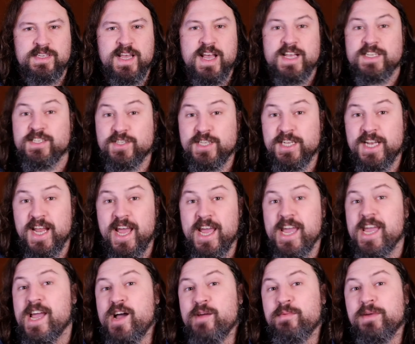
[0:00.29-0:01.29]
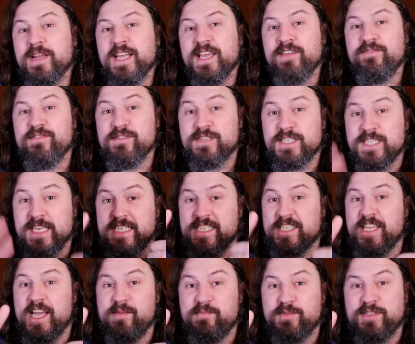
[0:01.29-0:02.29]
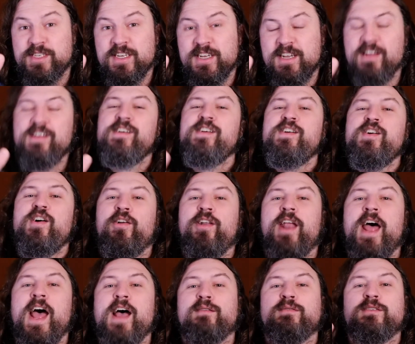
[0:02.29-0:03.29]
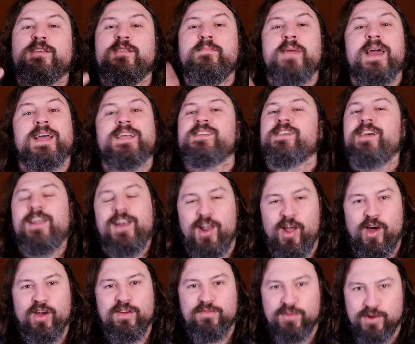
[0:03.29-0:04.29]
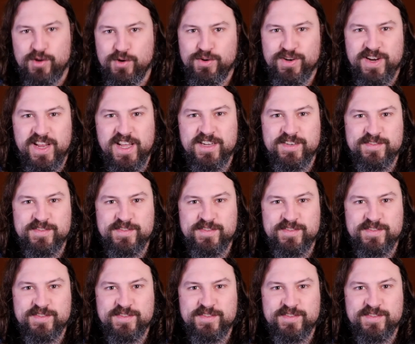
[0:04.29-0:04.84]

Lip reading: So today I'm going to give you 6 tips on how to mix a live recording.